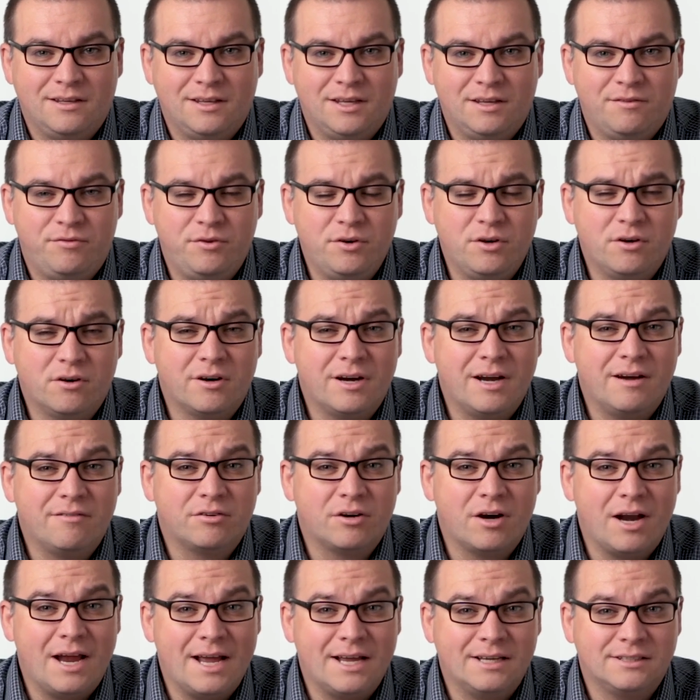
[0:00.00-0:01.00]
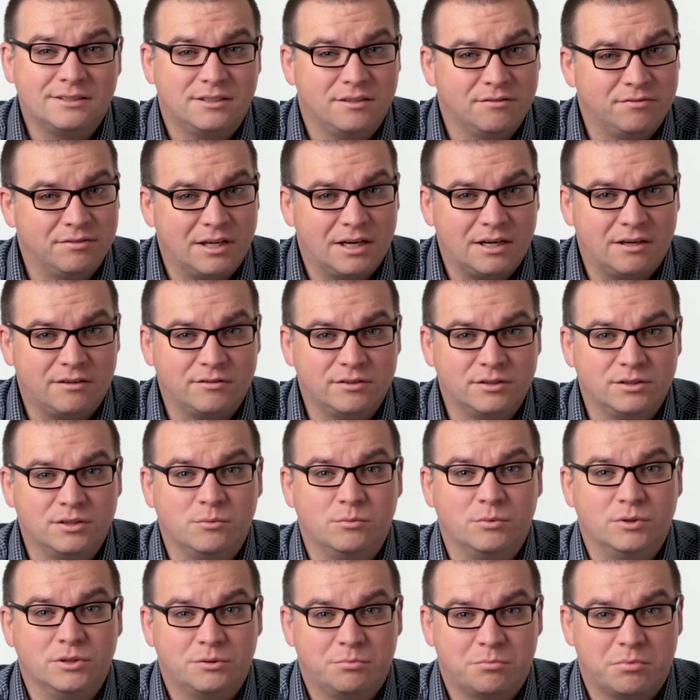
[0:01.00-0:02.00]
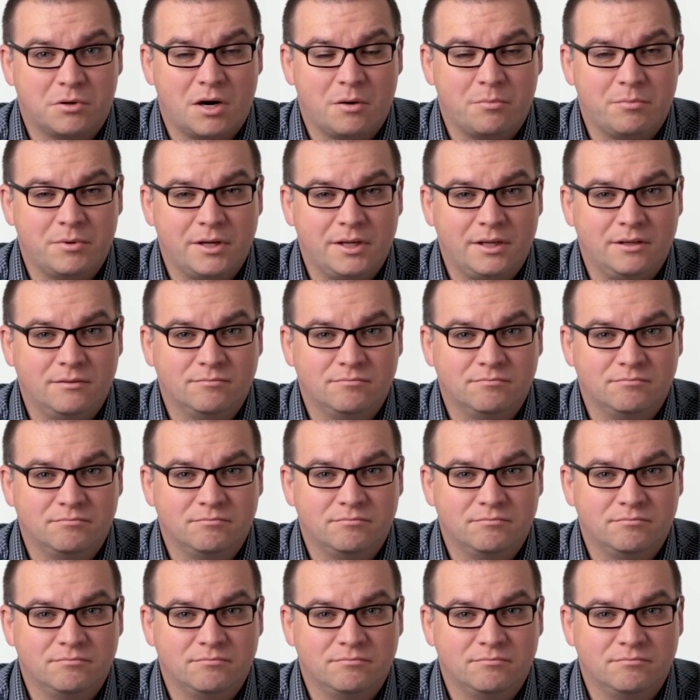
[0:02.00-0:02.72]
If you are ever asked to fly over someone's property,